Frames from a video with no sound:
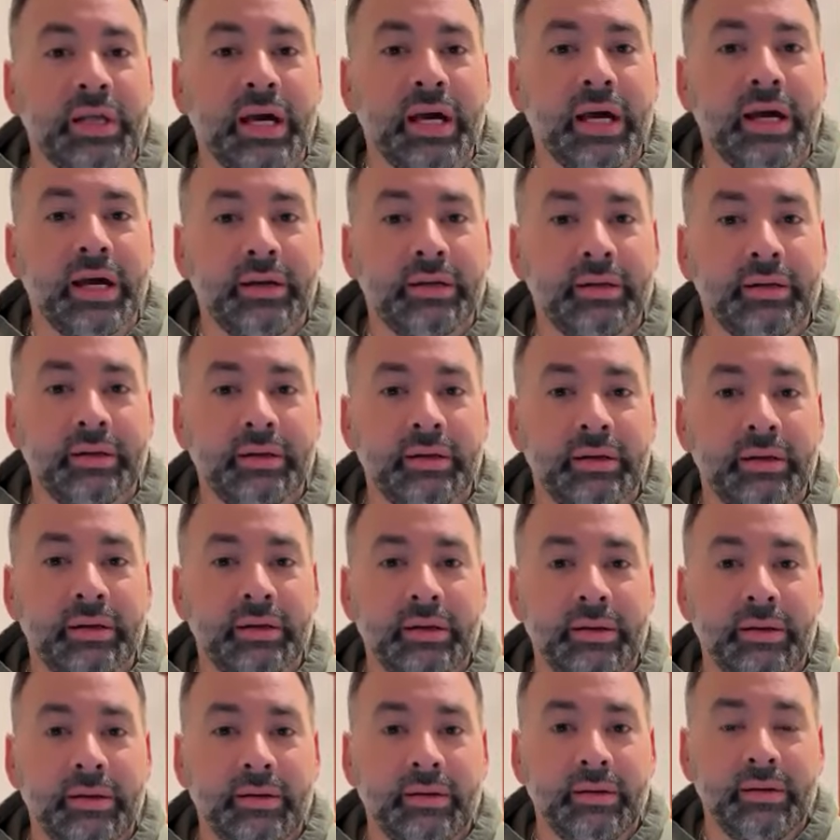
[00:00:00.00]
that.
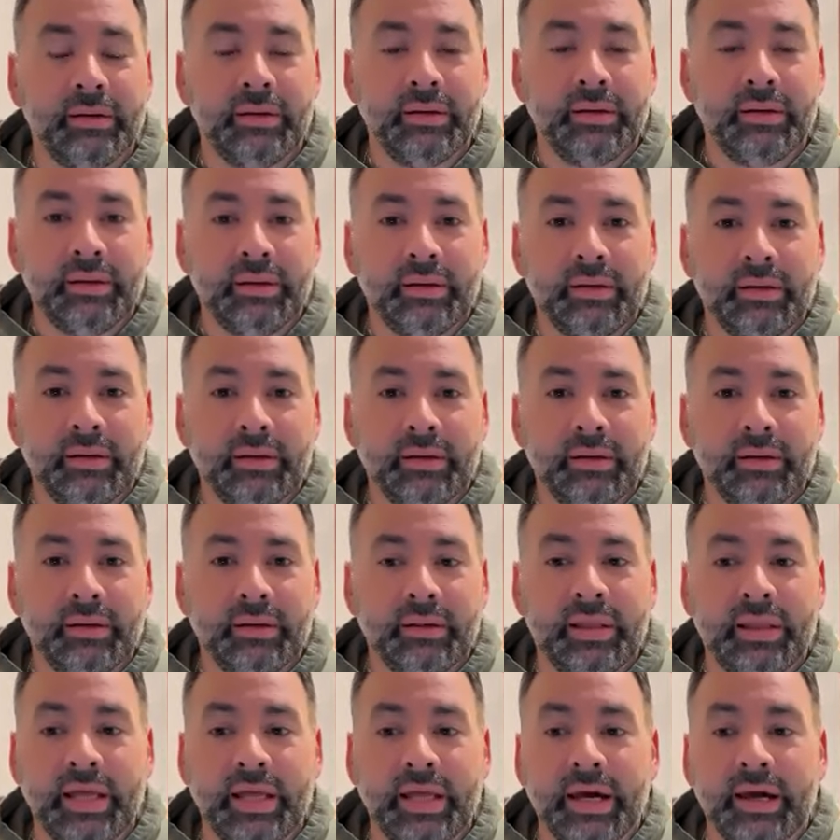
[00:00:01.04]

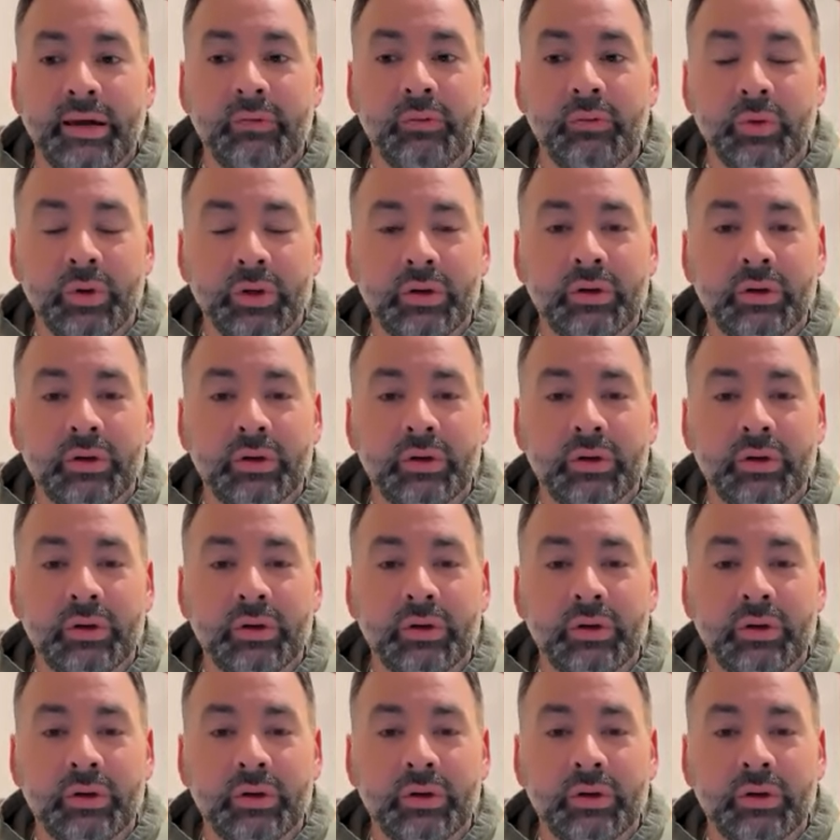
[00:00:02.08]
That's